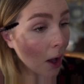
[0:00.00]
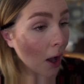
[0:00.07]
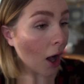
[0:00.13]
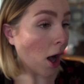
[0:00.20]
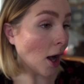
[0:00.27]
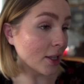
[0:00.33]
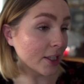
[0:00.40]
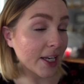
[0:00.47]

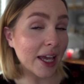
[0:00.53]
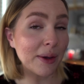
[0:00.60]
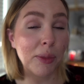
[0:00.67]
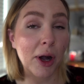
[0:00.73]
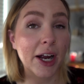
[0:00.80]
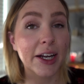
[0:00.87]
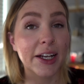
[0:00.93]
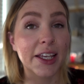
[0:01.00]
holiday
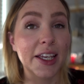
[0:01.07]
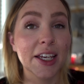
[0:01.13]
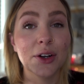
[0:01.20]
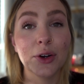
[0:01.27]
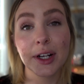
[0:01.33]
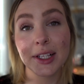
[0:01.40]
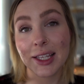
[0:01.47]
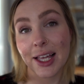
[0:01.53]
party
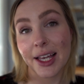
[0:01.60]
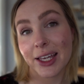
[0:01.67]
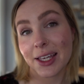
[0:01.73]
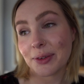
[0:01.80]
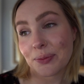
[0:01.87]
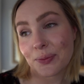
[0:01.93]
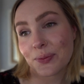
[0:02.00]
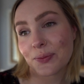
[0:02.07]
or
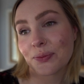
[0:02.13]
like